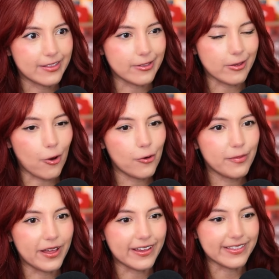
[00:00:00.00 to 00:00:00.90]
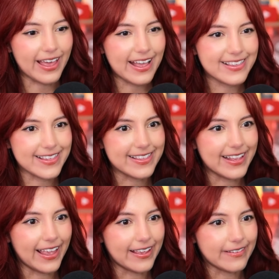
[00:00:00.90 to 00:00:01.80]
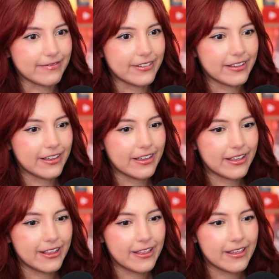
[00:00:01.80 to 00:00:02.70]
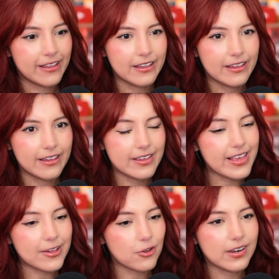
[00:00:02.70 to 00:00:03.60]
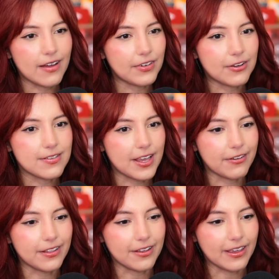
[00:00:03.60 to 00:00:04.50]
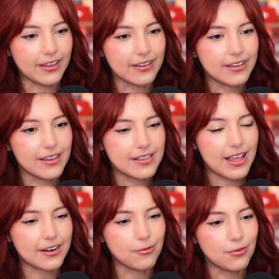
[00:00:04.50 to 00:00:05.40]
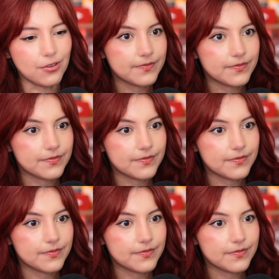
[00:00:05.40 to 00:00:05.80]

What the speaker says: Doma, that's his name. He's actually not very scary looking. He's kind of cool.